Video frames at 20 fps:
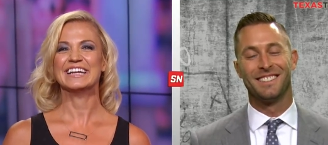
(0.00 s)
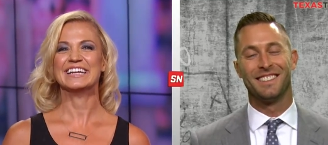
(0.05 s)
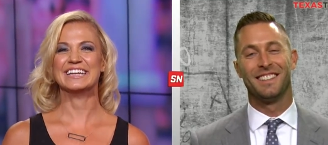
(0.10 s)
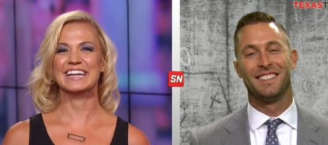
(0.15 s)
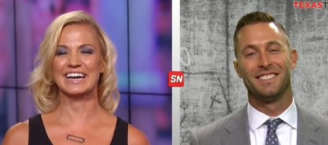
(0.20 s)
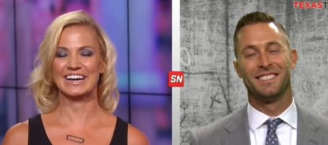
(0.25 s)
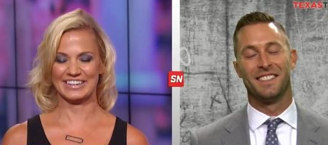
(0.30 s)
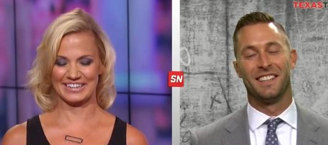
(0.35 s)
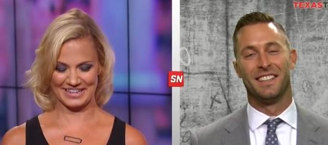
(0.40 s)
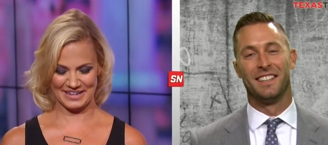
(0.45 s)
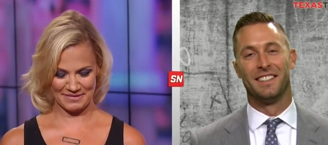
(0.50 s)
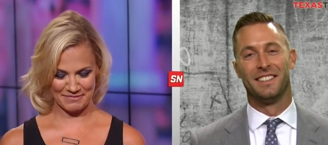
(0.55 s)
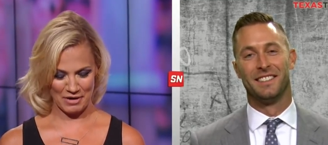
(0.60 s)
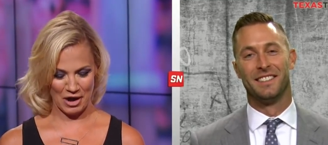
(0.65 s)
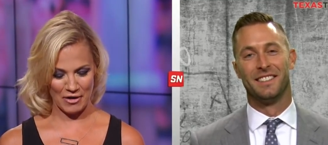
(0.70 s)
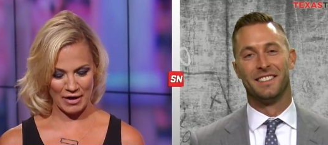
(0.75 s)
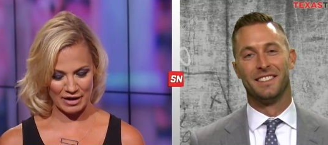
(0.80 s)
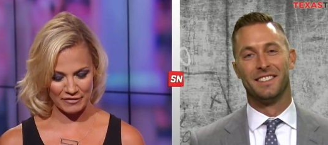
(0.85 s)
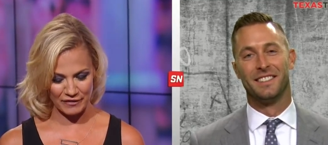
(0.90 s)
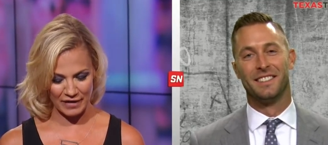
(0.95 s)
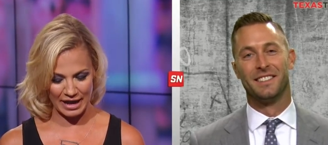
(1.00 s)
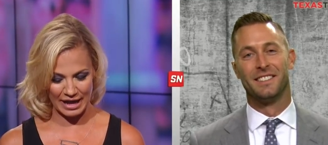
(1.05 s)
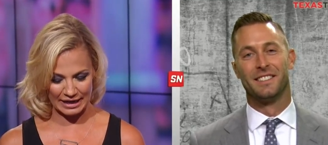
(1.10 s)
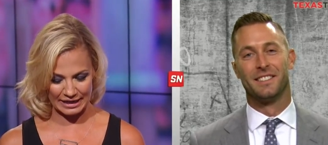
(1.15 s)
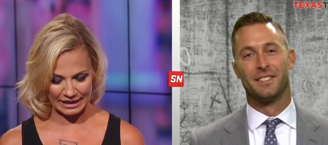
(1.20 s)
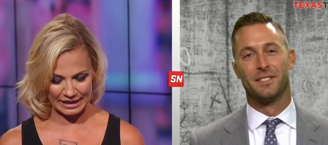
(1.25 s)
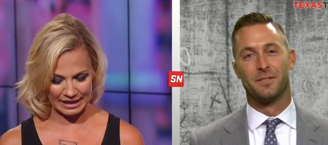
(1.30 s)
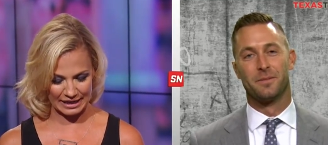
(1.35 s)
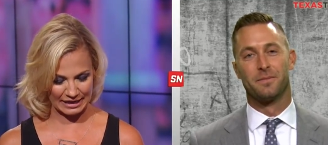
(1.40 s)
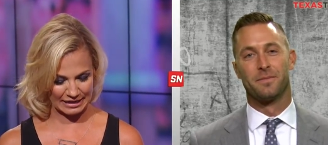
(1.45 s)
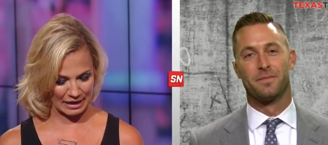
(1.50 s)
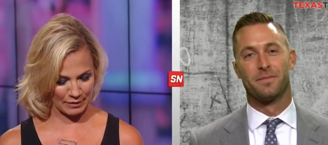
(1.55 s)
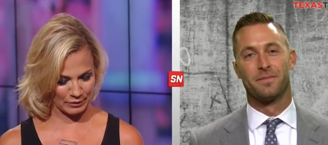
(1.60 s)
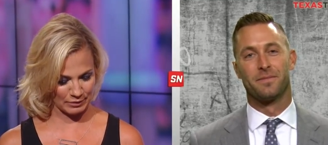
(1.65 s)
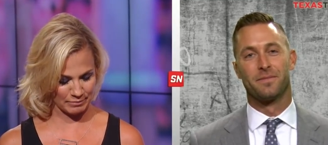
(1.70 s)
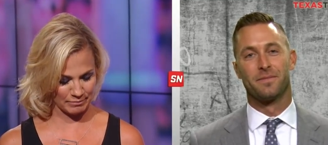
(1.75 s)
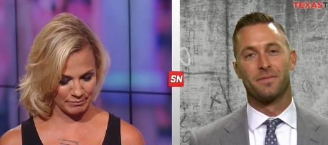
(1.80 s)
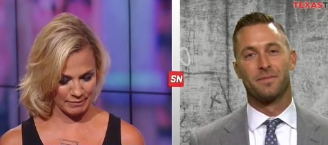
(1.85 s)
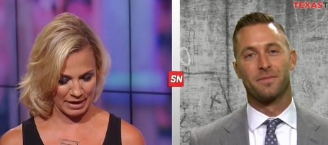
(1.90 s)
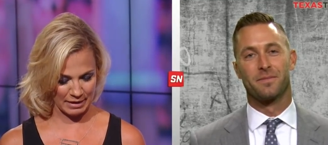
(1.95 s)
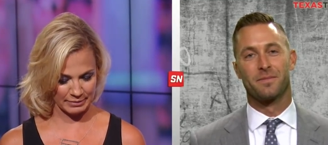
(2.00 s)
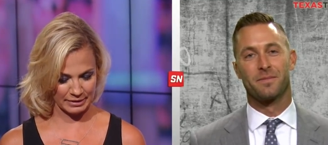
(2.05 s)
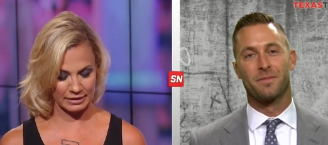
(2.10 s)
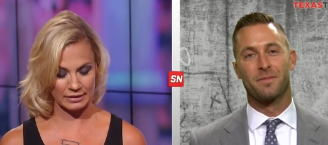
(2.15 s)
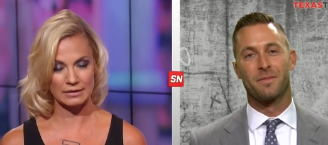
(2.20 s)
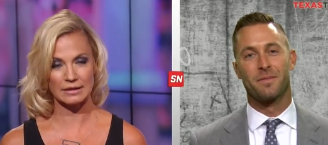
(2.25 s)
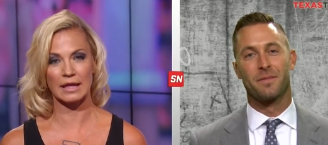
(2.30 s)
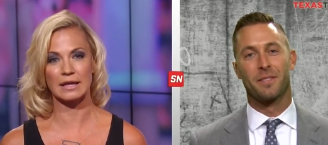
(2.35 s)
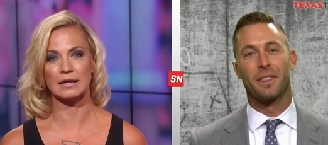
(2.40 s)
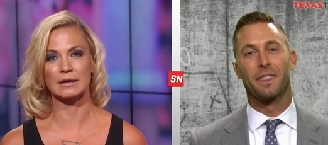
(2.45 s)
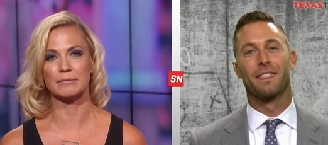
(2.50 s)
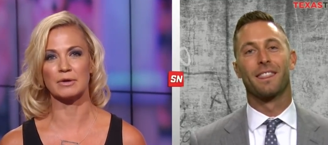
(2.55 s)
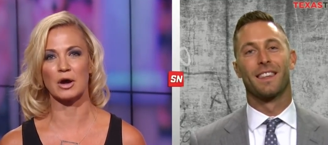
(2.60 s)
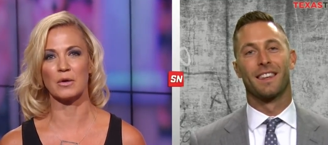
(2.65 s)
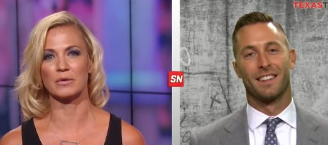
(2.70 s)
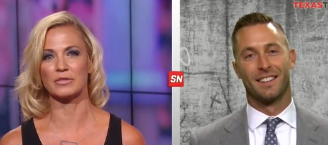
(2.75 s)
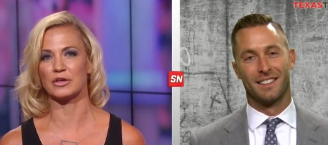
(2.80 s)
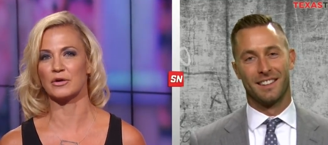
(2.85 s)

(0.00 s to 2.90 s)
Speaker 1: Nailed it. All right, if I had a kid, I would maybe let him go with